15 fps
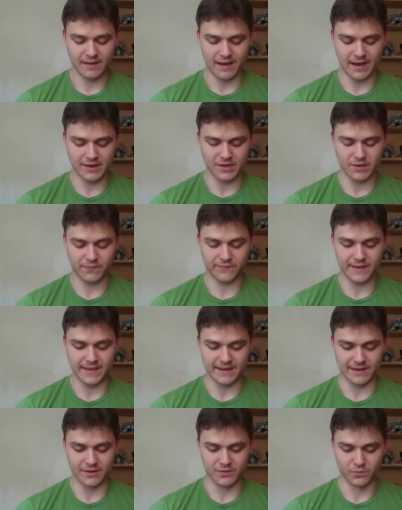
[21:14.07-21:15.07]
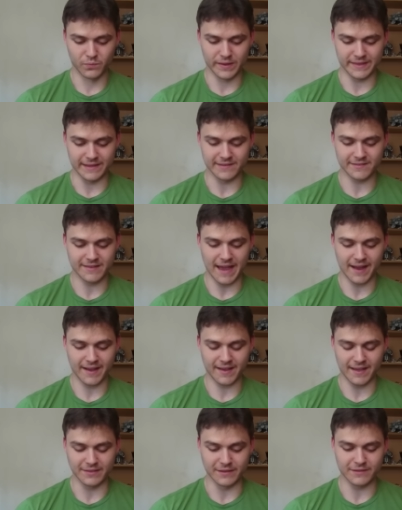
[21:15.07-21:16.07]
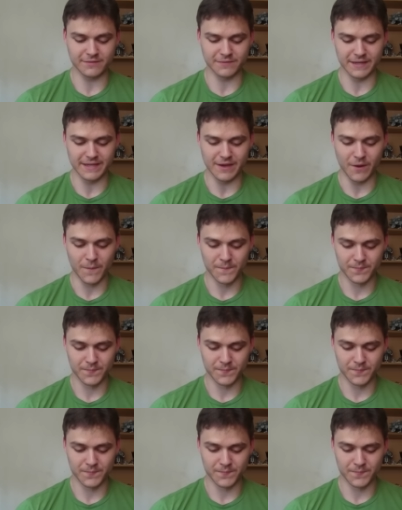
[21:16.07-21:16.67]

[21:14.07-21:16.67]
undefeated with this deck in this video.